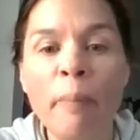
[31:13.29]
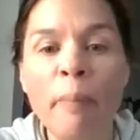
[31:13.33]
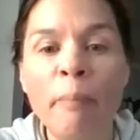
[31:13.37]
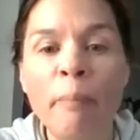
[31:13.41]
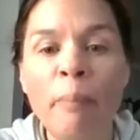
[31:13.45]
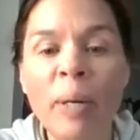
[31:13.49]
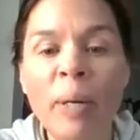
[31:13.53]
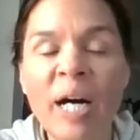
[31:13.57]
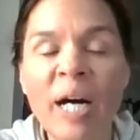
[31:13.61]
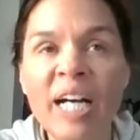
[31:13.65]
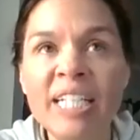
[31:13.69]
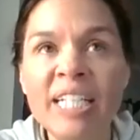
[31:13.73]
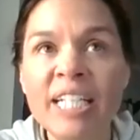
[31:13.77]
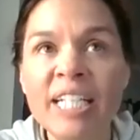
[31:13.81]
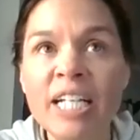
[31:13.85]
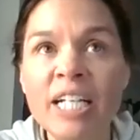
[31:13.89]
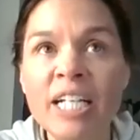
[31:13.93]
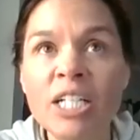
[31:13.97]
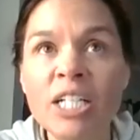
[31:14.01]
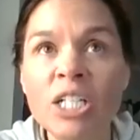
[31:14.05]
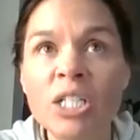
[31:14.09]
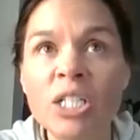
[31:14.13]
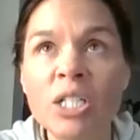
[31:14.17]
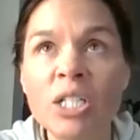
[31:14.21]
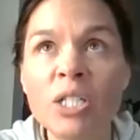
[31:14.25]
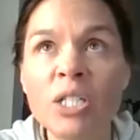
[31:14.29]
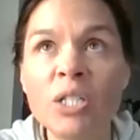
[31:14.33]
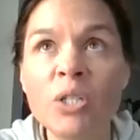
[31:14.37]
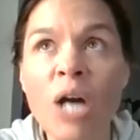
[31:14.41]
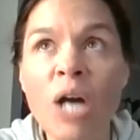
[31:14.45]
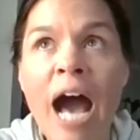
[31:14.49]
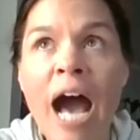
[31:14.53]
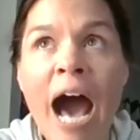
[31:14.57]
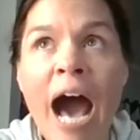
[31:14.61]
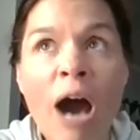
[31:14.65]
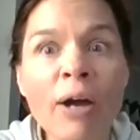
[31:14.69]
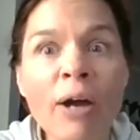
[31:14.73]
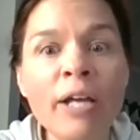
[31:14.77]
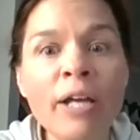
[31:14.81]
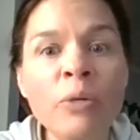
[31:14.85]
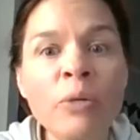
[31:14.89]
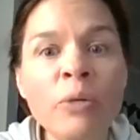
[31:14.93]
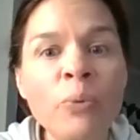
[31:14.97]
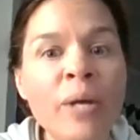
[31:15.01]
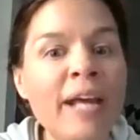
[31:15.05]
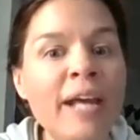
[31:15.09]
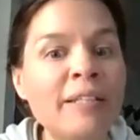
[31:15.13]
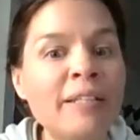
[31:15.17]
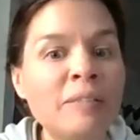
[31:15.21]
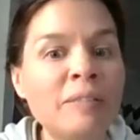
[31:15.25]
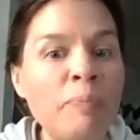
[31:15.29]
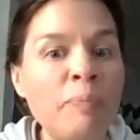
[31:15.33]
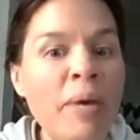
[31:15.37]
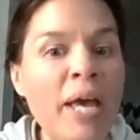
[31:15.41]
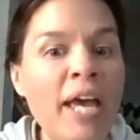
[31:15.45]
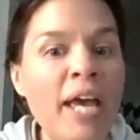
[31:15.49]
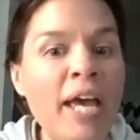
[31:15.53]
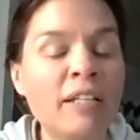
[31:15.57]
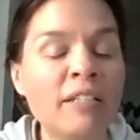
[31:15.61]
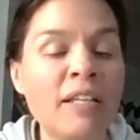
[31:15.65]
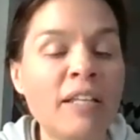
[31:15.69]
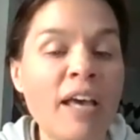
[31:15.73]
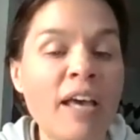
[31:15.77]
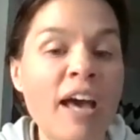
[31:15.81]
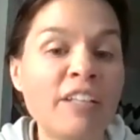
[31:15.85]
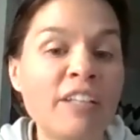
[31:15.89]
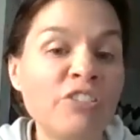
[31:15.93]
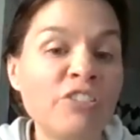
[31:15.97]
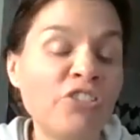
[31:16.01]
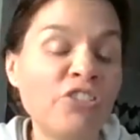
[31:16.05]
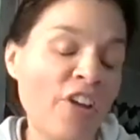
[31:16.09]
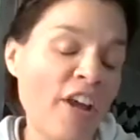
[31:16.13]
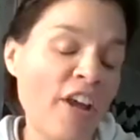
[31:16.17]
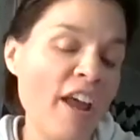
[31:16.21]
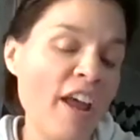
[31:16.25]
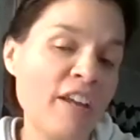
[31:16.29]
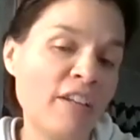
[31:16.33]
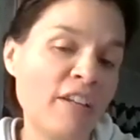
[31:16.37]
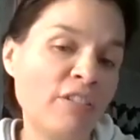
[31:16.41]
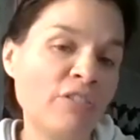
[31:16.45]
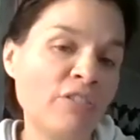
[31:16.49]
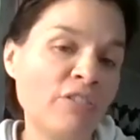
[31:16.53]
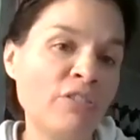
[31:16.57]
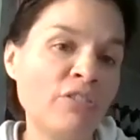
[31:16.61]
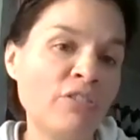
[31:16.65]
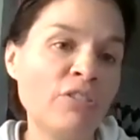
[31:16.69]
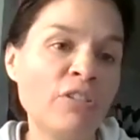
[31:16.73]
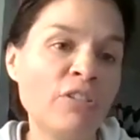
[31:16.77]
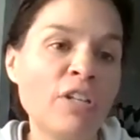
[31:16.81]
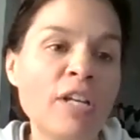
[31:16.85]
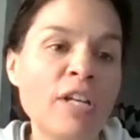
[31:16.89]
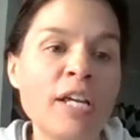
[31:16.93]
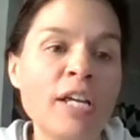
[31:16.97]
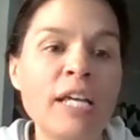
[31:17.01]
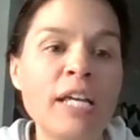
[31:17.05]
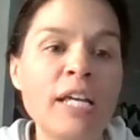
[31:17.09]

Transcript: But how can we expect a change